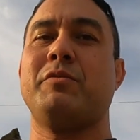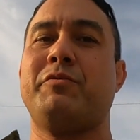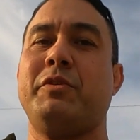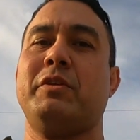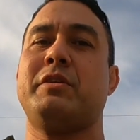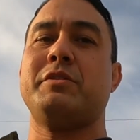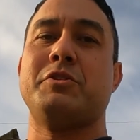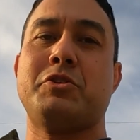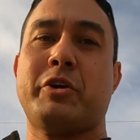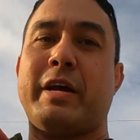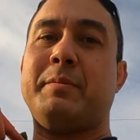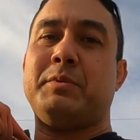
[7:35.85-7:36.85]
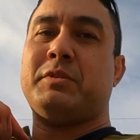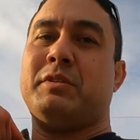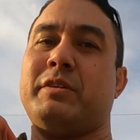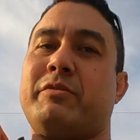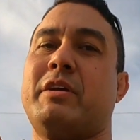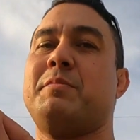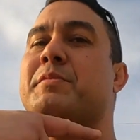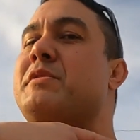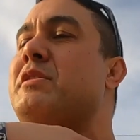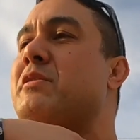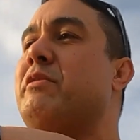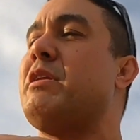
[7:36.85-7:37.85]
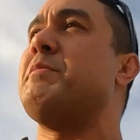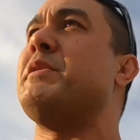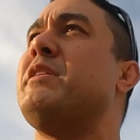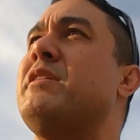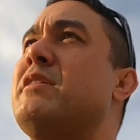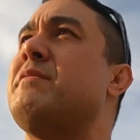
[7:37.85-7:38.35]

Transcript: feel it on your traps. Like right up in here and right up in here.